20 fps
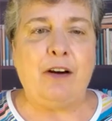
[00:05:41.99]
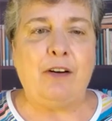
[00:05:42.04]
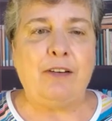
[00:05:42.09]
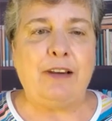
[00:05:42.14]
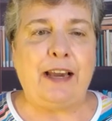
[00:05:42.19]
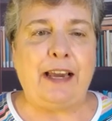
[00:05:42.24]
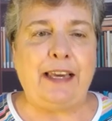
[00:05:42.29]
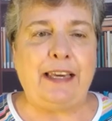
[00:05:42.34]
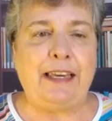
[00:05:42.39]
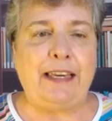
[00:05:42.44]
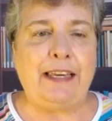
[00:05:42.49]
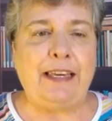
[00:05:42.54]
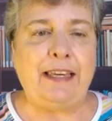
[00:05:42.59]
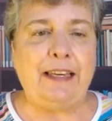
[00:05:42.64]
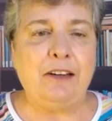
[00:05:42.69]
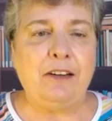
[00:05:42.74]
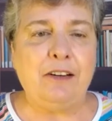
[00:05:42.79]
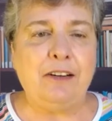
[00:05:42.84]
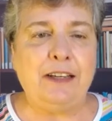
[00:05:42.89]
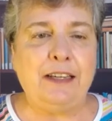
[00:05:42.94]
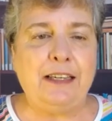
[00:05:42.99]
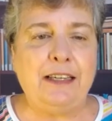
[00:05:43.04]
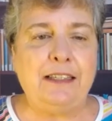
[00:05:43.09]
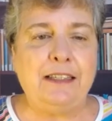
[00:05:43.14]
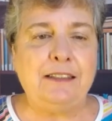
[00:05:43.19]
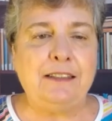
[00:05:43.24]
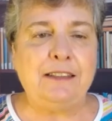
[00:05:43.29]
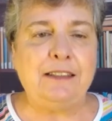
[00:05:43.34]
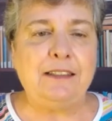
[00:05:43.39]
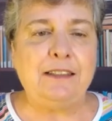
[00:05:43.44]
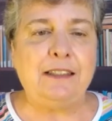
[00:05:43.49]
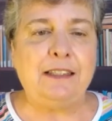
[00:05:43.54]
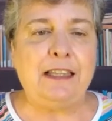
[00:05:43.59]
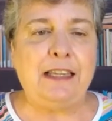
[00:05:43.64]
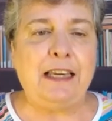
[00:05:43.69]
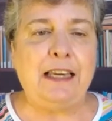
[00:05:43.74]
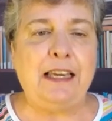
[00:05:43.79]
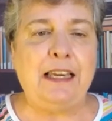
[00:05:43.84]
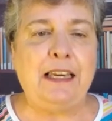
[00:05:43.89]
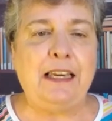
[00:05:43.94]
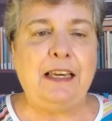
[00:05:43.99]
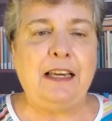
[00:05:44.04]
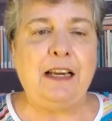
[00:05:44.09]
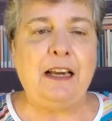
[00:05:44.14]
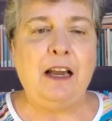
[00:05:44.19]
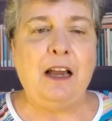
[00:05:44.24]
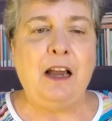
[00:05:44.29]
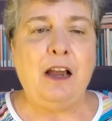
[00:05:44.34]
okay, here is the